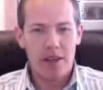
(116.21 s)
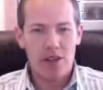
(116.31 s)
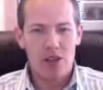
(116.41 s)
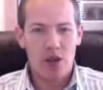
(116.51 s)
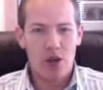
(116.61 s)

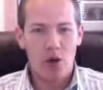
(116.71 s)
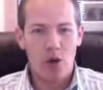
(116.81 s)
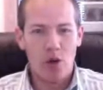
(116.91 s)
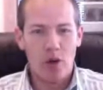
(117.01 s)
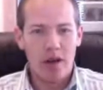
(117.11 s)

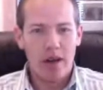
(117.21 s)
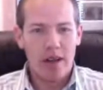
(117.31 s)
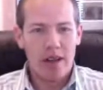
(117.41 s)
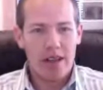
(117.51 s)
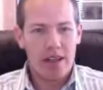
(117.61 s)
to
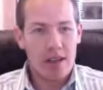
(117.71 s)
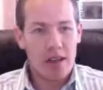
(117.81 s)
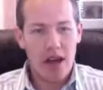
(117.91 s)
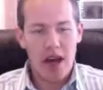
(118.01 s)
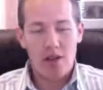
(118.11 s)

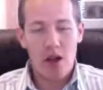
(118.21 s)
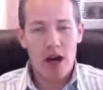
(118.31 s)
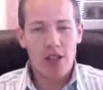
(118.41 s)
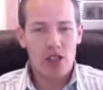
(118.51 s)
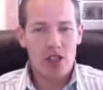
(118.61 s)
uh,
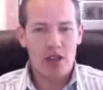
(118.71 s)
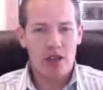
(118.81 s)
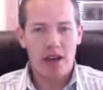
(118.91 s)
launch.